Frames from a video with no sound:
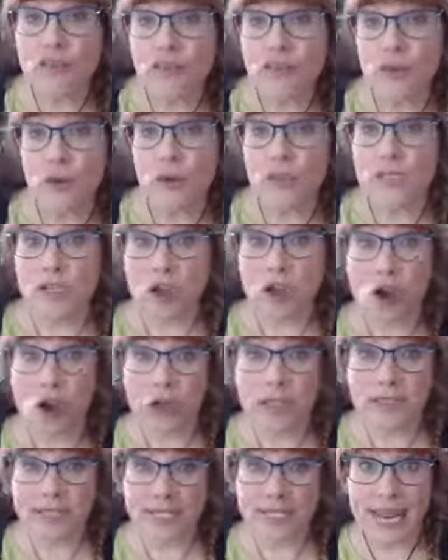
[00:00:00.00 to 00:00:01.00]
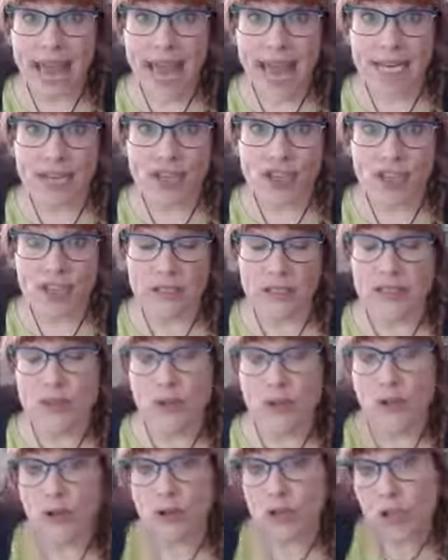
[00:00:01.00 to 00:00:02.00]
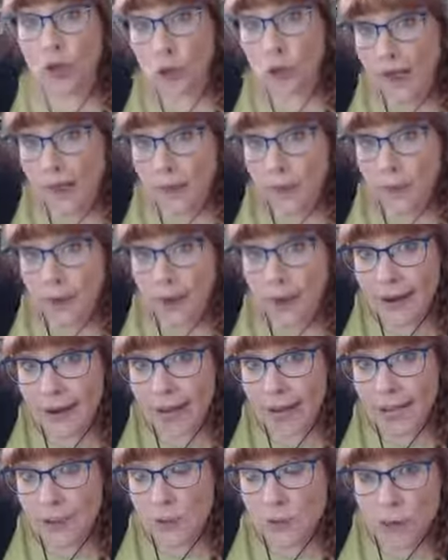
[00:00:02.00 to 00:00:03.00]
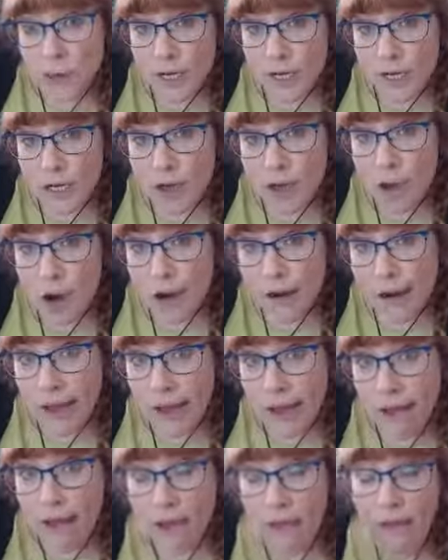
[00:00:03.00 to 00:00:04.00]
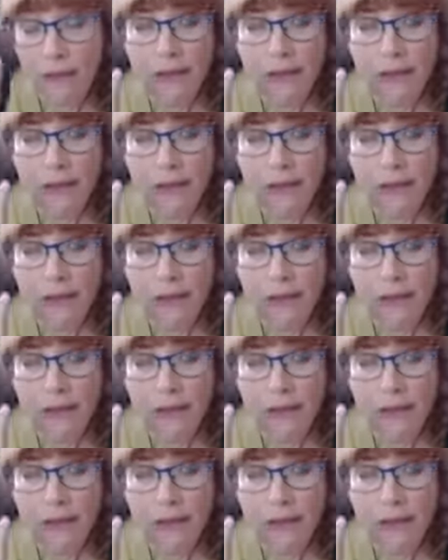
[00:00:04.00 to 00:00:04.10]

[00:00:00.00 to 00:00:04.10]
those calls to action. So your donate button has one URL,